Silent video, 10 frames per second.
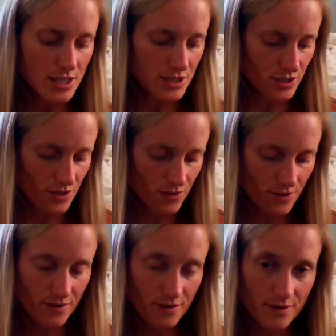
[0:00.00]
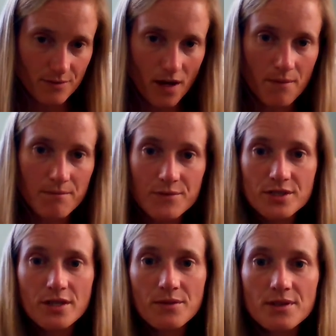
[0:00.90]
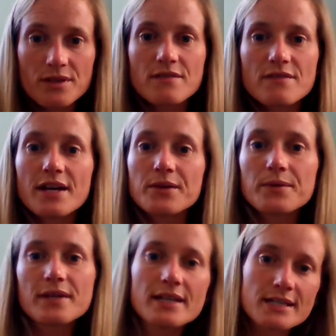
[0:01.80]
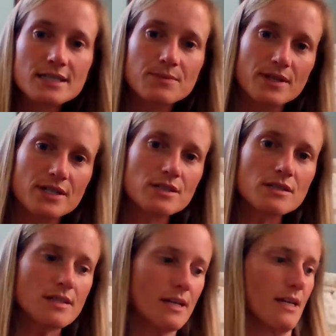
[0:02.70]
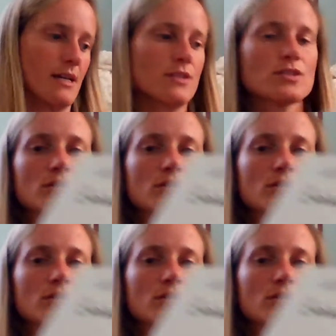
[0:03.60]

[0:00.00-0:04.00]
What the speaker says: So we're starting with evaluating expressions. So